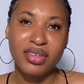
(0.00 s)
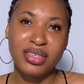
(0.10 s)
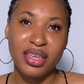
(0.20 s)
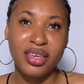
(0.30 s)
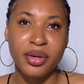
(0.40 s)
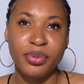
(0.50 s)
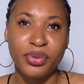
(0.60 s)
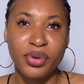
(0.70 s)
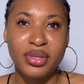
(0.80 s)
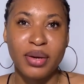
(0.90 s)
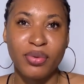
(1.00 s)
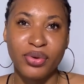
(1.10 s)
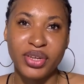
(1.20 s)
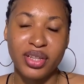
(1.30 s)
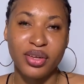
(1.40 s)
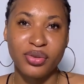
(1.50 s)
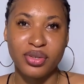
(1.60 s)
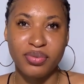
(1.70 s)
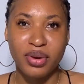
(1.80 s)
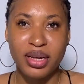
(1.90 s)
skincare product I'm currently
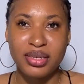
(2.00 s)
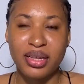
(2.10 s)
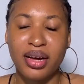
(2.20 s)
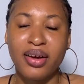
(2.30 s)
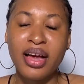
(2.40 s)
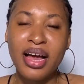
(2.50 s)
using right now.